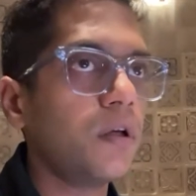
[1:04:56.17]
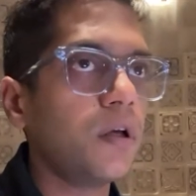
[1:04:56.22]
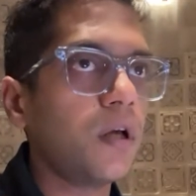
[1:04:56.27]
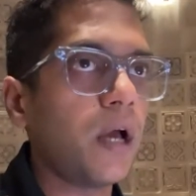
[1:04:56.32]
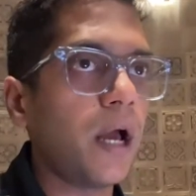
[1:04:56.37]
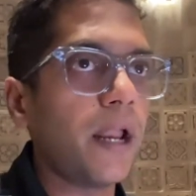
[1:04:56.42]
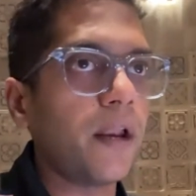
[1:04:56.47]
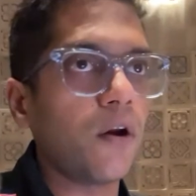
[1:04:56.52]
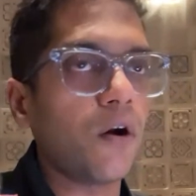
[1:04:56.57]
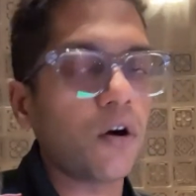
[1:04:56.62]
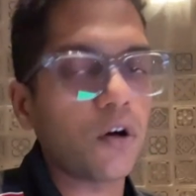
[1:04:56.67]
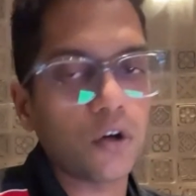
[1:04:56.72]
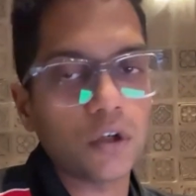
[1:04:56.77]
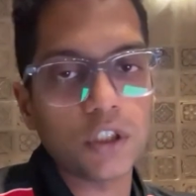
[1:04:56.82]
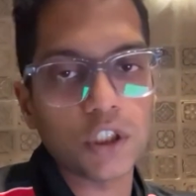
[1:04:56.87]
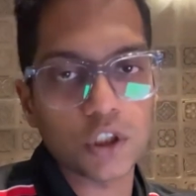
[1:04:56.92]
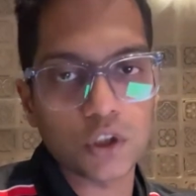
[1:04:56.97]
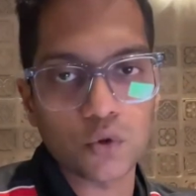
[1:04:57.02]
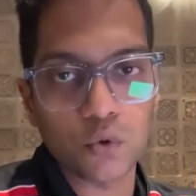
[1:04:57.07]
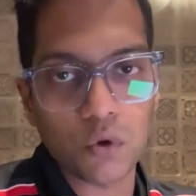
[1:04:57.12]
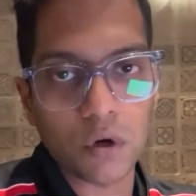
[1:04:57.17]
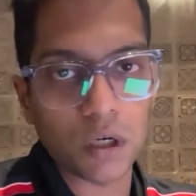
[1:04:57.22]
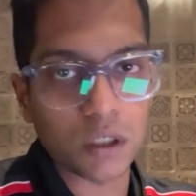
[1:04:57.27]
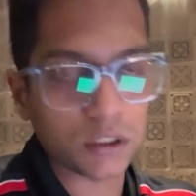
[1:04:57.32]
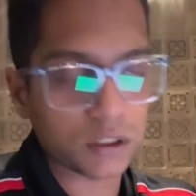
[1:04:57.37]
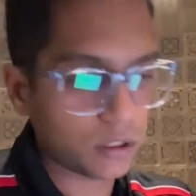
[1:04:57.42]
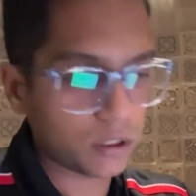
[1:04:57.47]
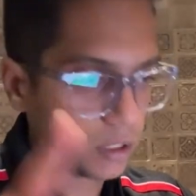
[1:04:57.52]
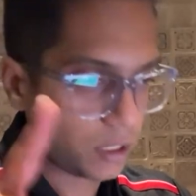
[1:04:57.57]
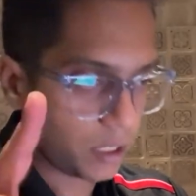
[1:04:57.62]
and not just 2
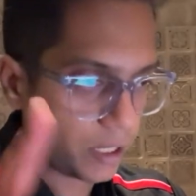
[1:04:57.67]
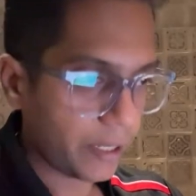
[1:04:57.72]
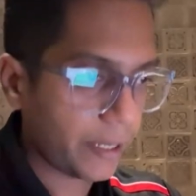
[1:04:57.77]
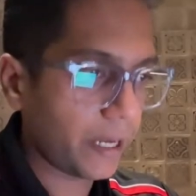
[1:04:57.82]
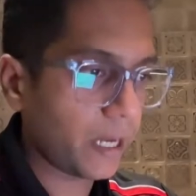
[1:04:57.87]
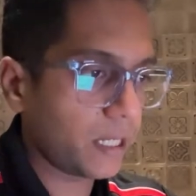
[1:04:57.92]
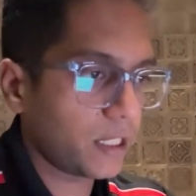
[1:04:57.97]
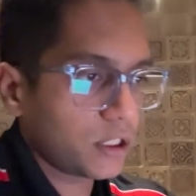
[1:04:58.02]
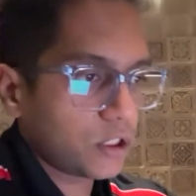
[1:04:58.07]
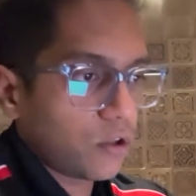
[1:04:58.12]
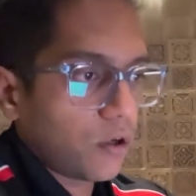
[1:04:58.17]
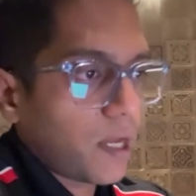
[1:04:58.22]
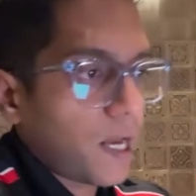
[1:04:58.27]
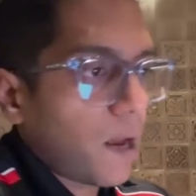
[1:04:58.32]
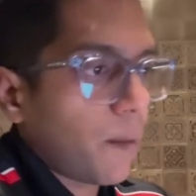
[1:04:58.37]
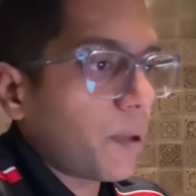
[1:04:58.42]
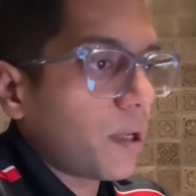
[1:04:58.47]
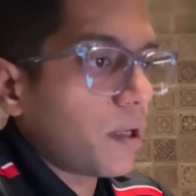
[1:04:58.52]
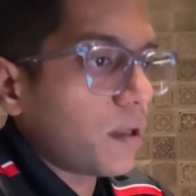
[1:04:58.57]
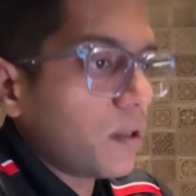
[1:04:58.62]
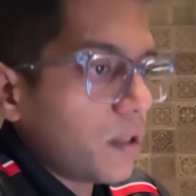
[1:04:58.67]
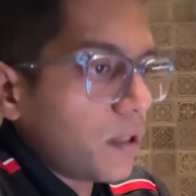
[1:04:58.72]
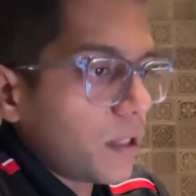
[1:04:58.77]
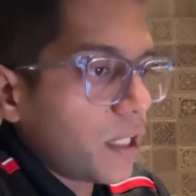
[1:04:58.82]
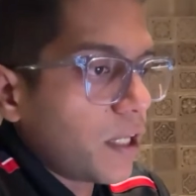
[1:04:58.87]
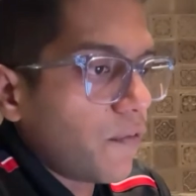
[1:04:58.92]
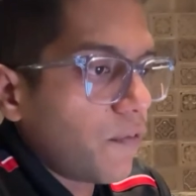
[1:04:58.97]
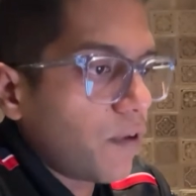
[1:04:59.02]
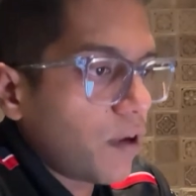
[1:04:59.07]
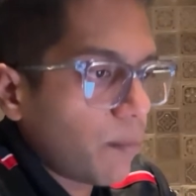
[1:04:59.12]
cuts. It is going to happen.
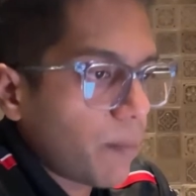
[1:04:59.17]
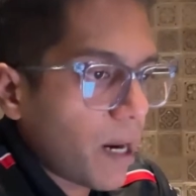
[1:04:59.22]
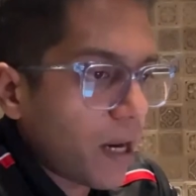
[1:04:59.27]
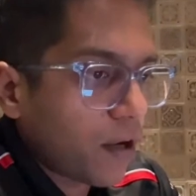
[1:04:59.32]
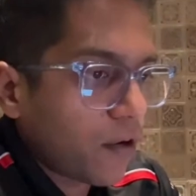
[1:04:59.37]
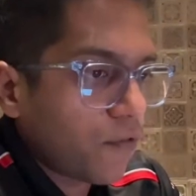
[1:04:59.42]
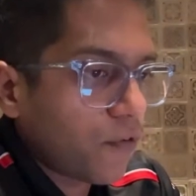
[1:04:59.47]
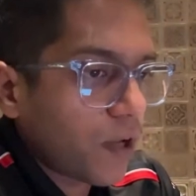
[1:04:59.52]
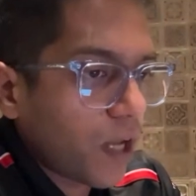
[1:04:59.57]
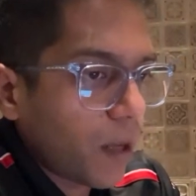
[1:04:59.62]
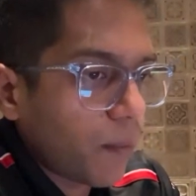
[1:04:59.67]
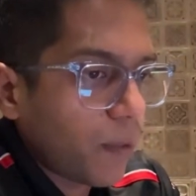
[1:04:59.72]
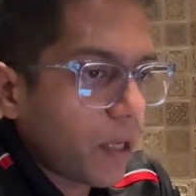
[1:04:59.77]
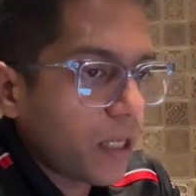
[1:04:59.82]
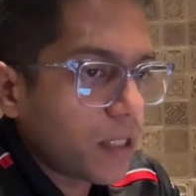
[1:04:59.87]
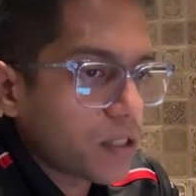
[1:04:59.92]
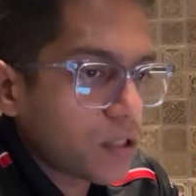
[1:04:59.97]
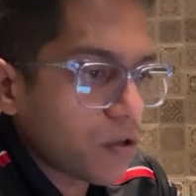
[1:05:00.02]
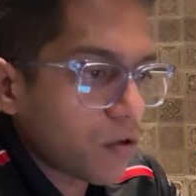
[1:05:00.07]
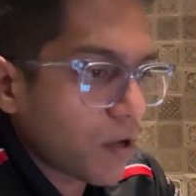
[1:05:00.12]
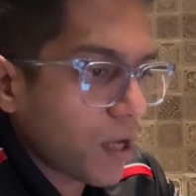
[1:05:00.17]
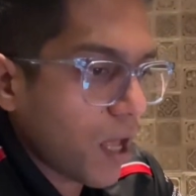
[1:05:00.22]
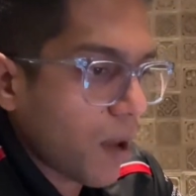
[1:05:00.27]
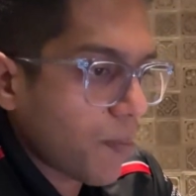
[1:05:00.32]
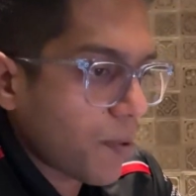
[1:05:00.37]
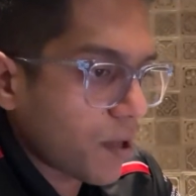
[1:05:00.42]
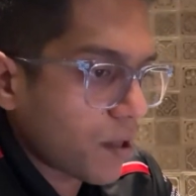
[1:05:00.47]
Give it a matter of time. It is going to happen.